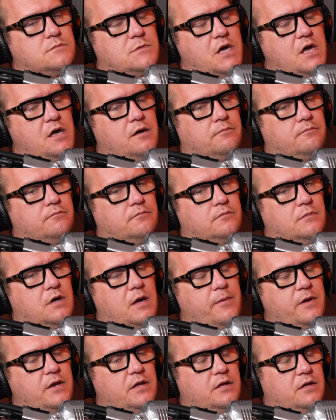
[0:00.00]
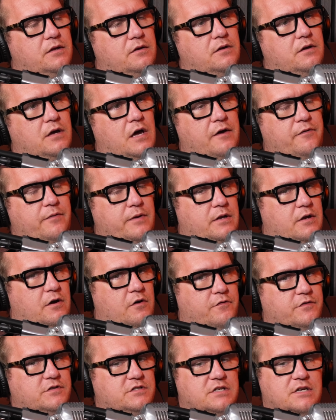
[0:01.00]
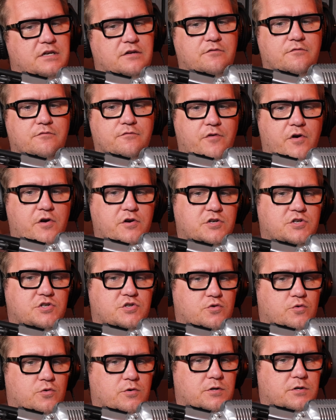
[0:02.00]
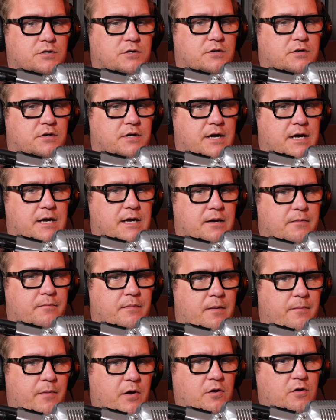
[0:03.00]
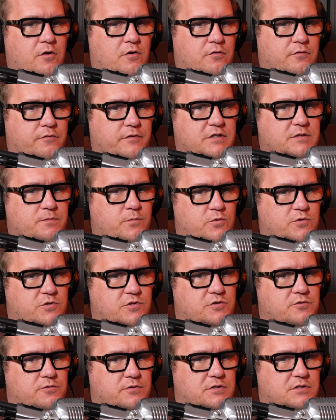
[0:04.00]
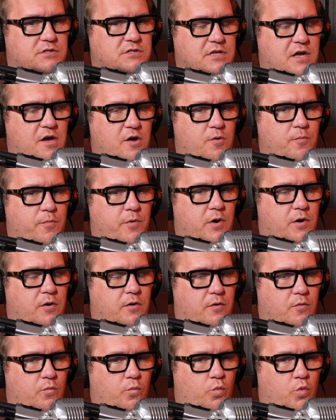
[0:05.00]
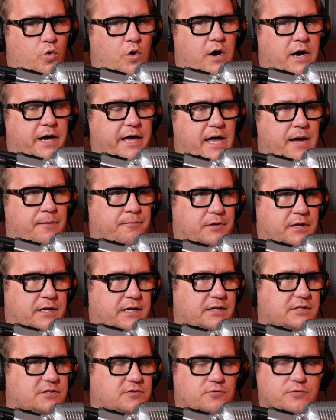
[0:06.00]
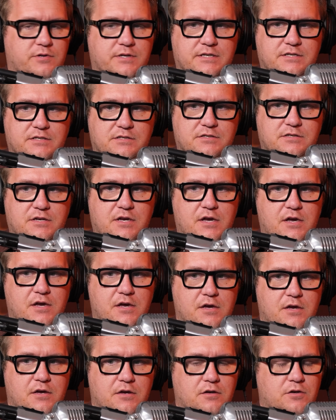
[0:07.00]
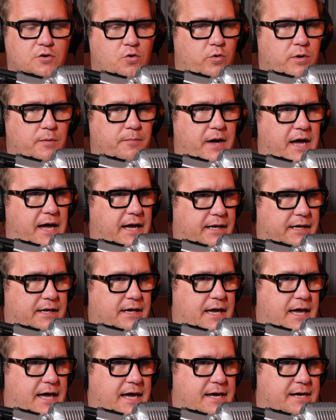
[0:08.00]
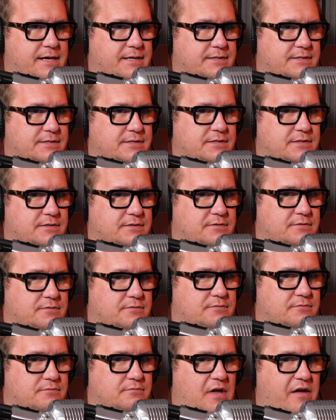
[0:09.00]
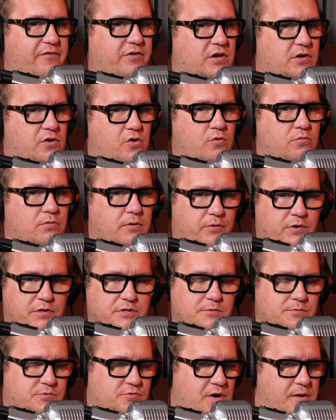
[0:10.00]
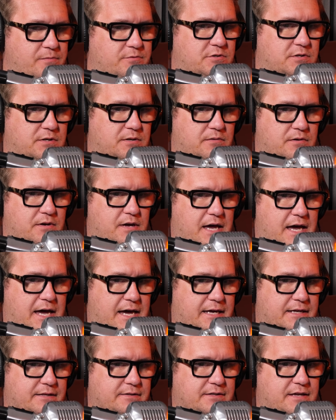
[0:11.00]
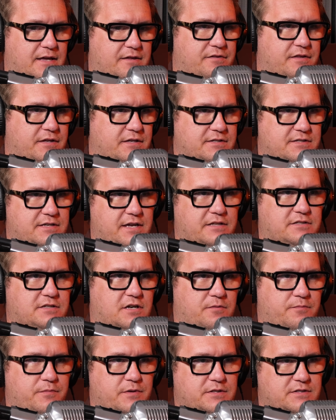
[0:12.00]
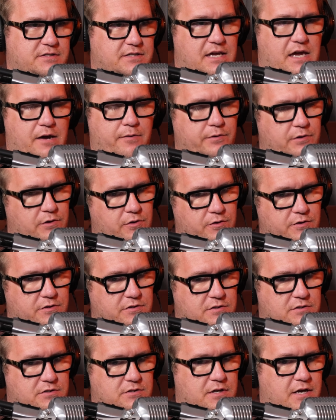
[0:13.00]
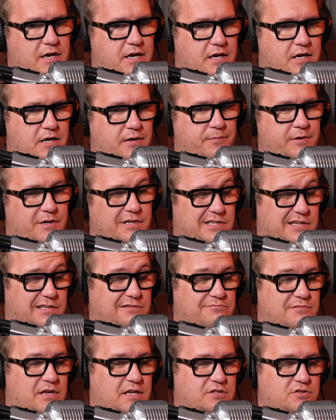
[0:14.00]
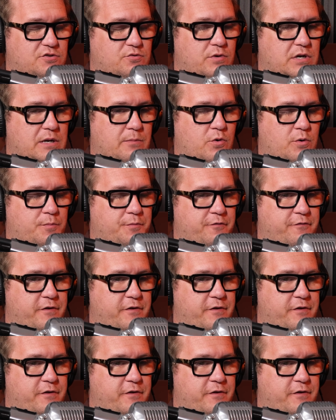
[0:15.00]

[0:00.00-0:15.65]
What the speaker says: Yeah. I mean, obviously, very short amount of exposure to it just now, but what I am planning to do is going back and having a go. I'm going to subscribe to it and get things set up and see how it looks, because I do want a more